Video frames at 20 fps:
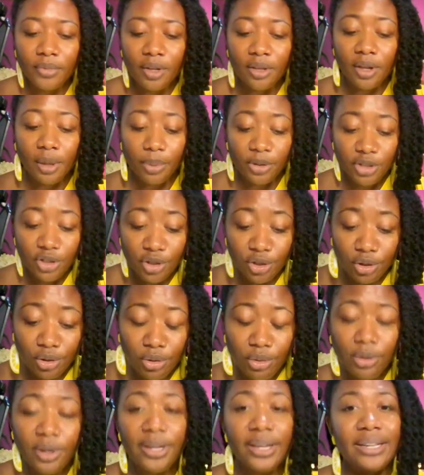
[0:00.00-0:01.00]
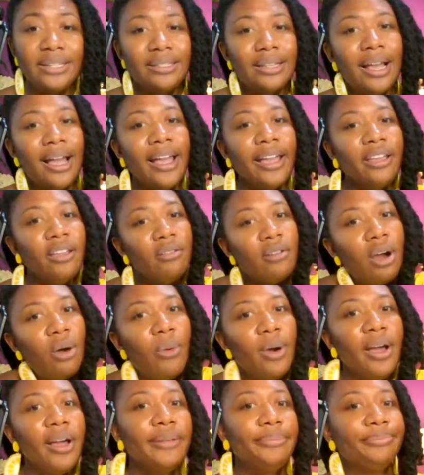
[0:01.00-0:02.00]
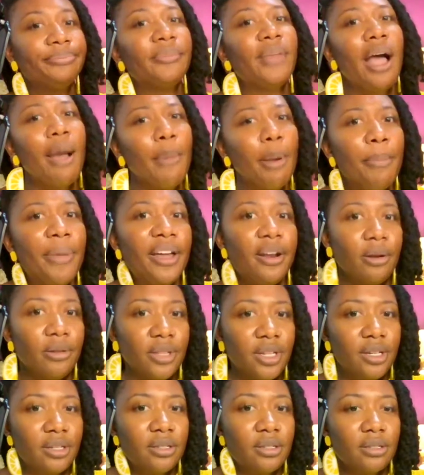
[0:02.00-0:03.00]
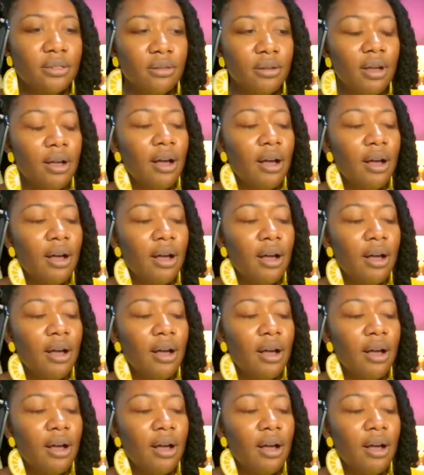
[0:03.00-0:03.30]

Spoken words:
Number two is like, you know what? I'm going to bet on this.